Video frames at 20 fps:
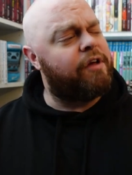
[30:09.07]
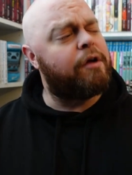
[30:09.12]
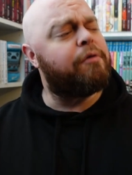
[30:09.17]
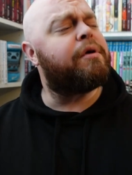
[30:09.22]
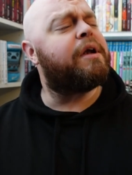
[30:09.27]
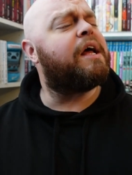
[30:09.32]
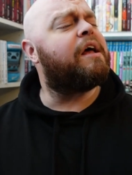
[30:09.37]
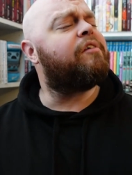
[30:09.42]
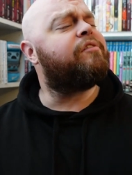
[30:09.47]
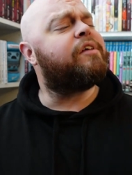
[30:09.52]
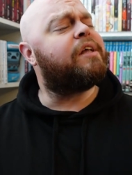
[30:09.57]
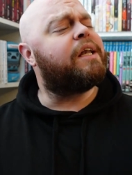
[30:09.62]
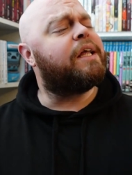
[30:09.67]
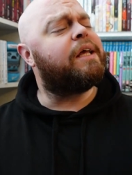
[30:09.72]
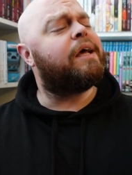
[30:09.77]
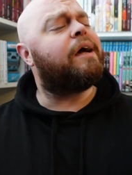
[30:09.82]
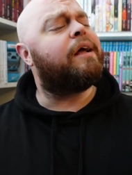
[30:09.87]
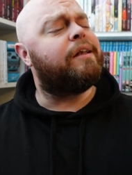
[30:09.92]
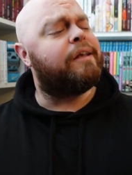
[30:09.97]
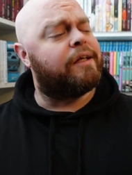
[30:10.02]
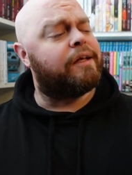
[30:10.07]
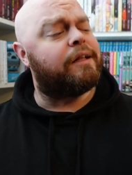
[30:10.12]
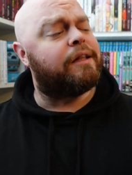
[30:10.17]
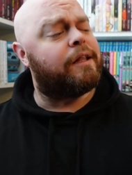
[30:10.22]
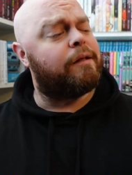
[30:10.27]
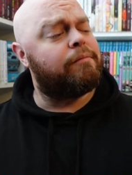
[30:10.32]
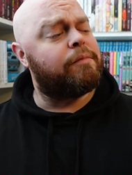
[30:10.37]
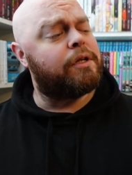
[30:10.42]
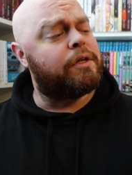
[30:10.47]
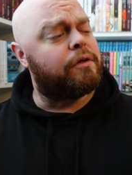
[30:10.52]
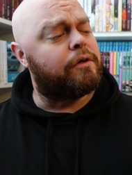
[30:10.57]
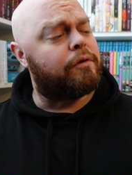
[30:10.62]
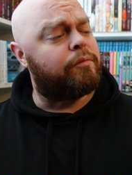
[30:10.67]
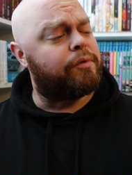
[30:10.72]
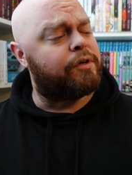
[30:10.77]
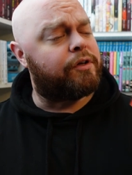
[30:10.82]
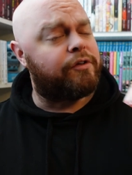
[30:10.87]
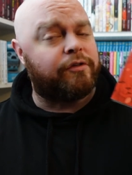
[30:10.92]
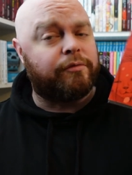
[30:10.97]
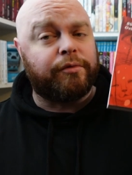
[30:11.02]
anyone has any idea, let me know,
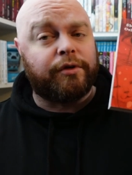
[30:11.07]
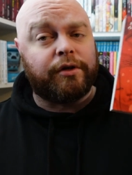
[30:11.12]
because I'm